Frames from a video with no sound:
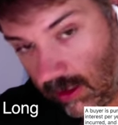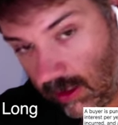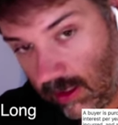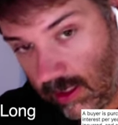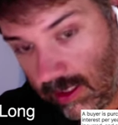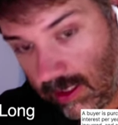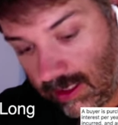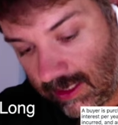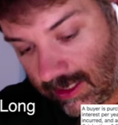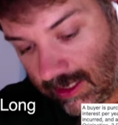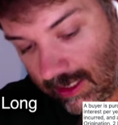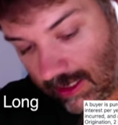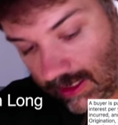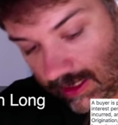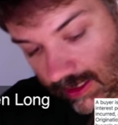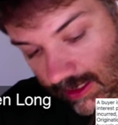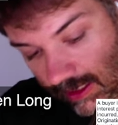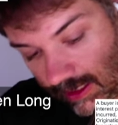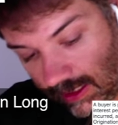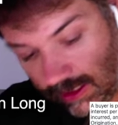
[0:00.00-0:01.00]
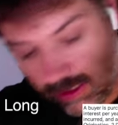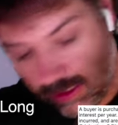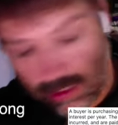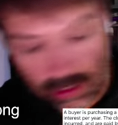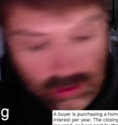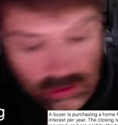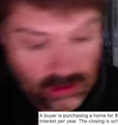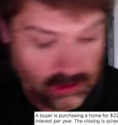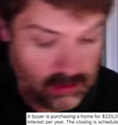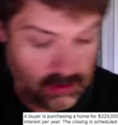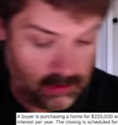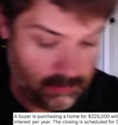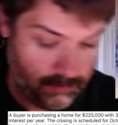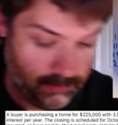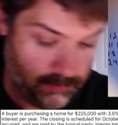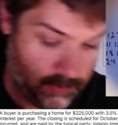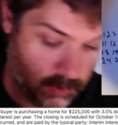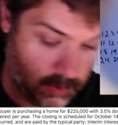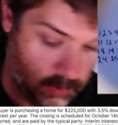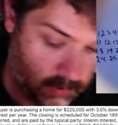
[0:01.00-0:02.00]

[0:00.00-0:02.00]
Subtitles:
16 days. So we have